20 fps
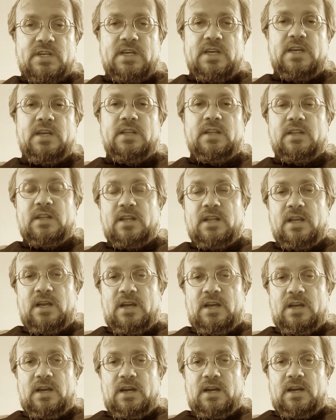in
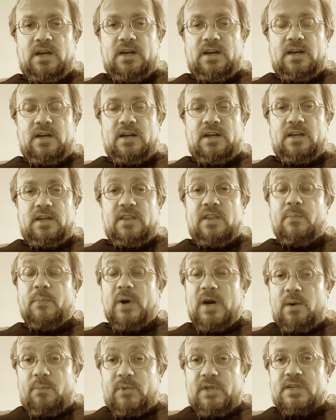in the
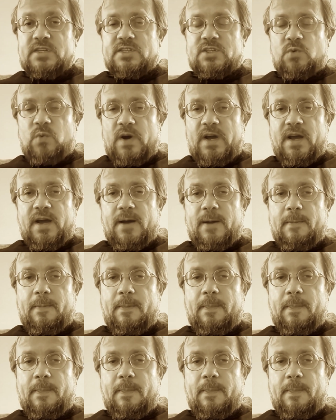public square.